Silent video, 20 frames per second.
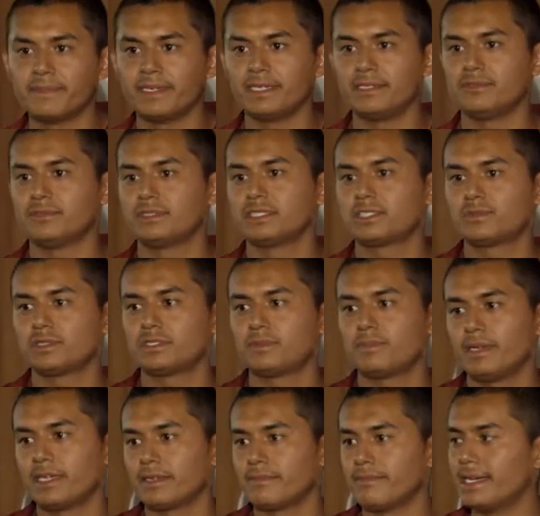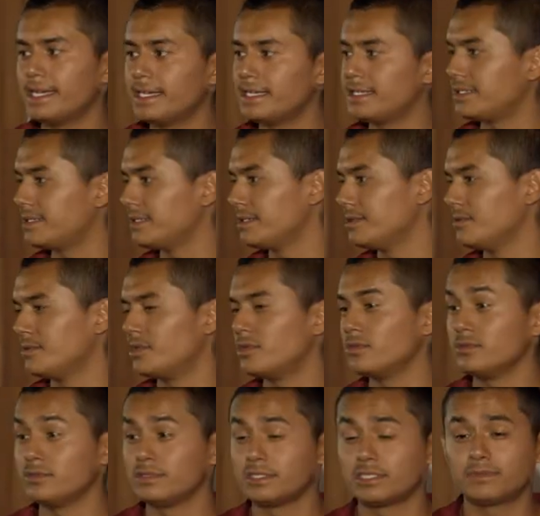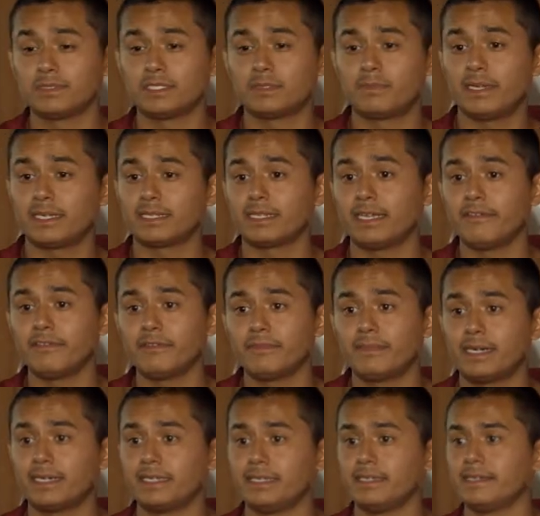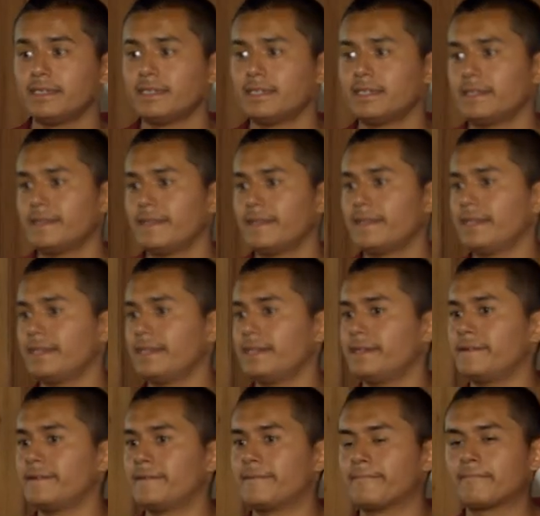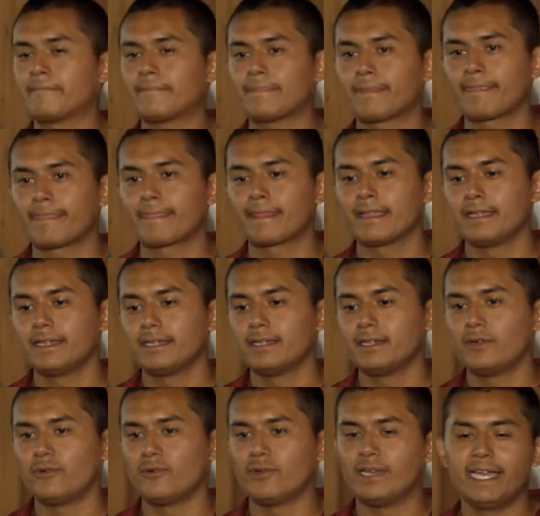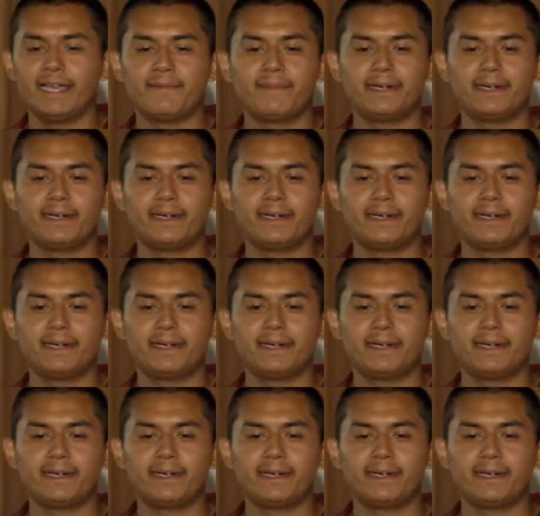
women, you disrespect men, you know, you disrespect everybody. And when I